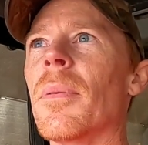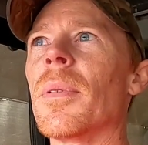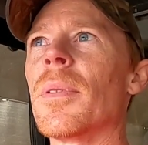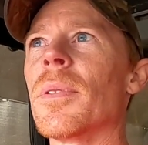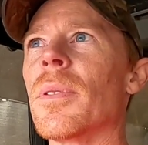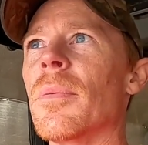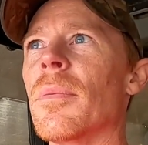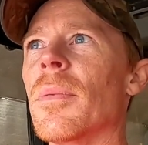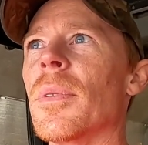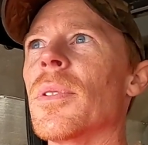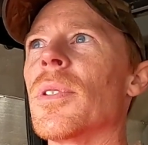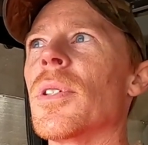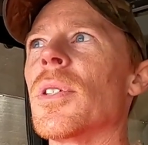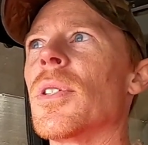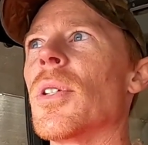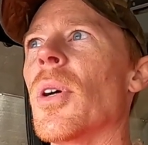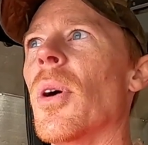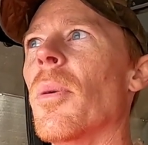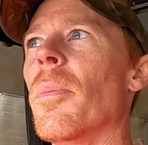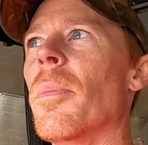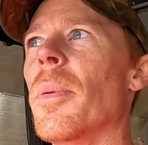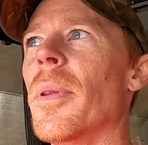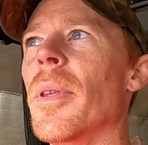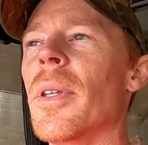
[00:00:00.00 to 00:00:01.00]
We're just
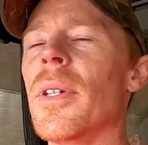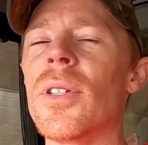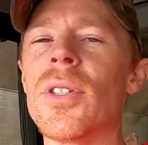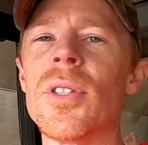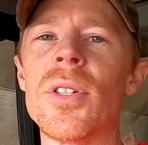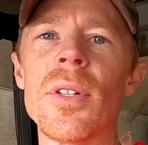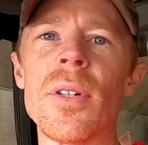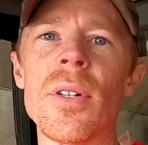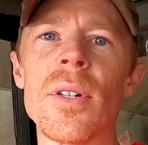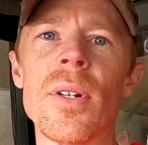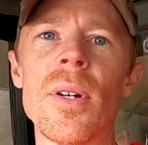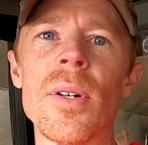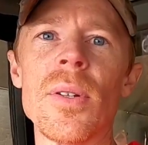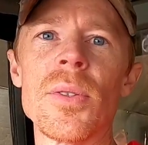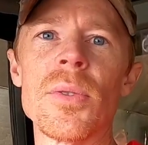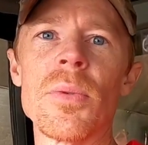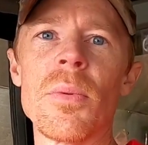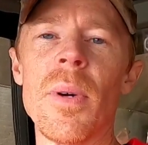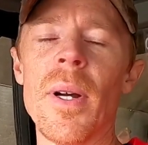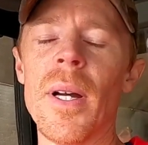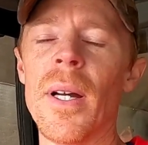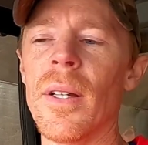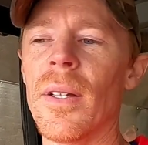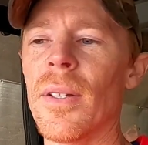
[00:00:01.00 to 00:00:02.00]
hoping this year goes
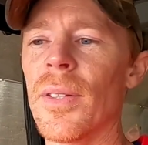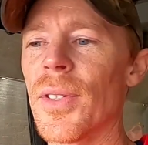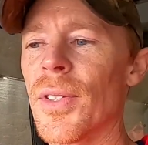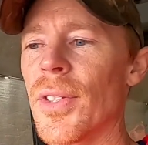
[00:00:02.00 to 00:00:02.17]
well.